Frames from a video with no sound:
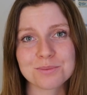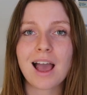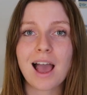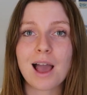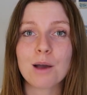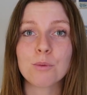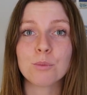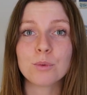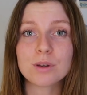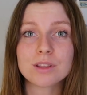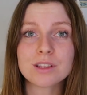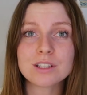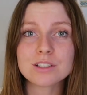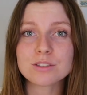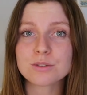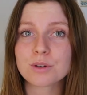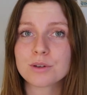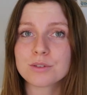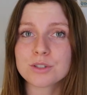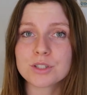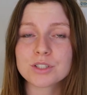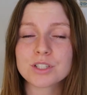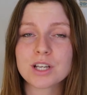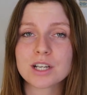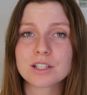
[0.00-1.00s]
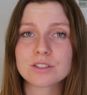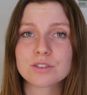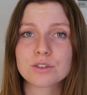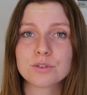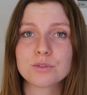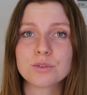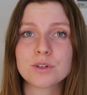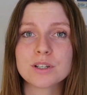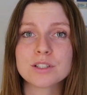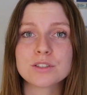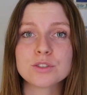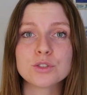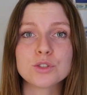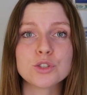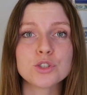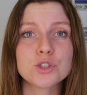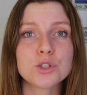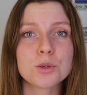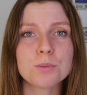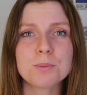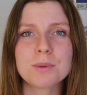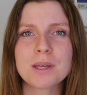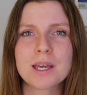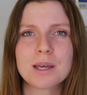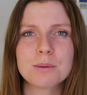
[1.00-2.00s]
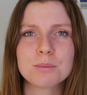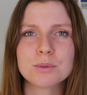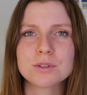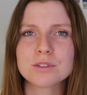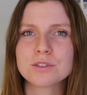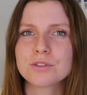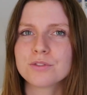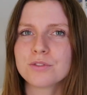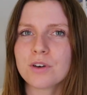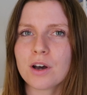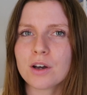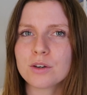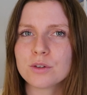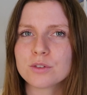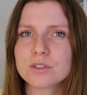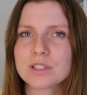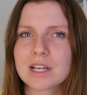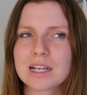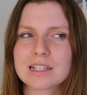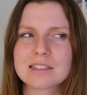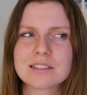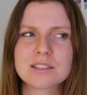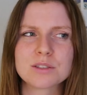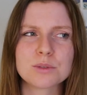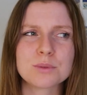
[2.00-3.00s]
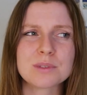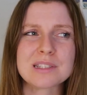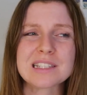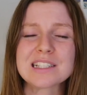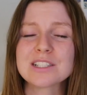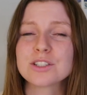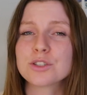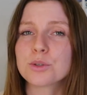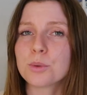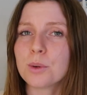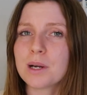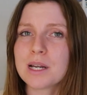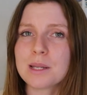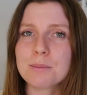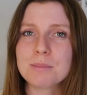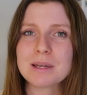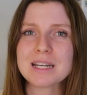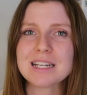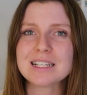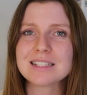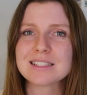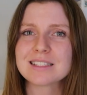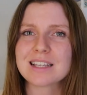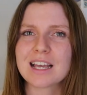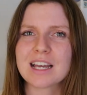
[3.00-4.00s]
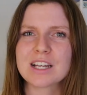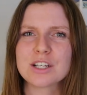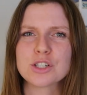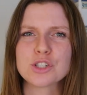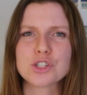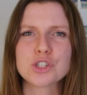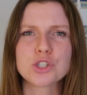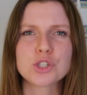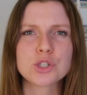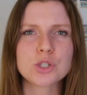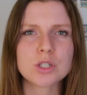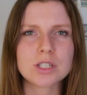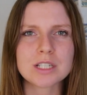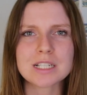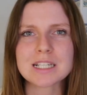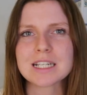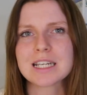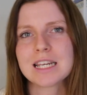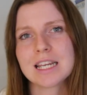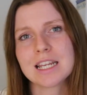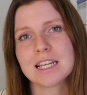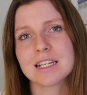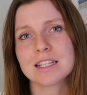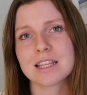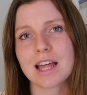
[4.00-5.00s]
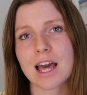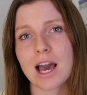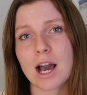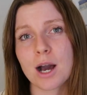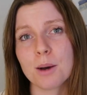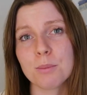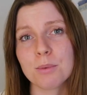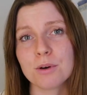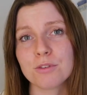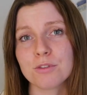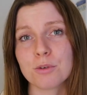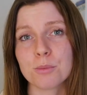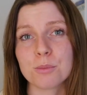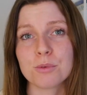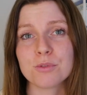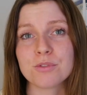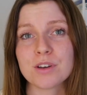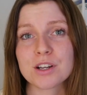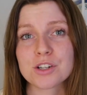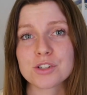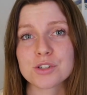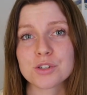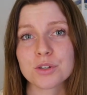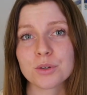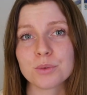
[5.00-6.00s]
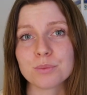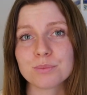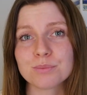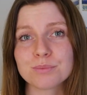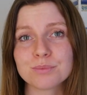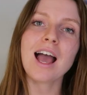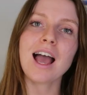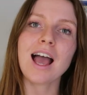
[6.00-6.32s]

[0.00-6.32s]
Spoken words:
And with these crypto tax softwares, you should be able to file your taxes within 20 minutes and shouldn't need the help of a professional.